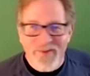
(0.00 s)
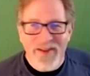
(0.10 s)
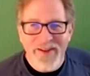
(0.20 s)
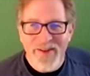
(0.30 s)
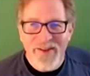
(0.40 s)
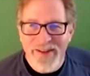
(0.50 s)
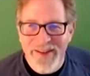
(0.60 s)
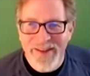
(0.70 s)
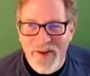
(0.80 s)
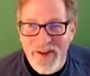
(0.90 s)
I could,
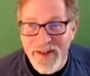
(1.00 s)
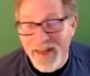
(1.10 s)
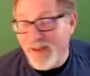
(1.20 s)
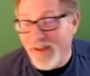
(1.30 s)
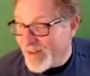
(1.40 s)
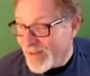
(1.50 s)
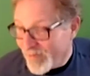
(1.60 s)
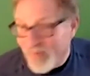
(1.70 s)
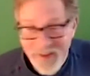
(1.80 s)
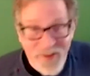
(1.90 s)
and actually
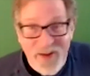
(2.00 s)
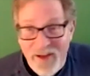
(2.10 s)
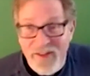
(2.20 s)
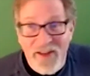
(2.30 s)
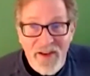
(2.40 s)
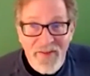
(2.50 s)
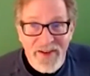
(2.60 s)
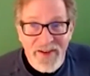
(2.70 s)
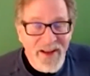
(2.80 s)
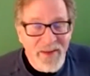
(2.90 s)
I do. I sell every day.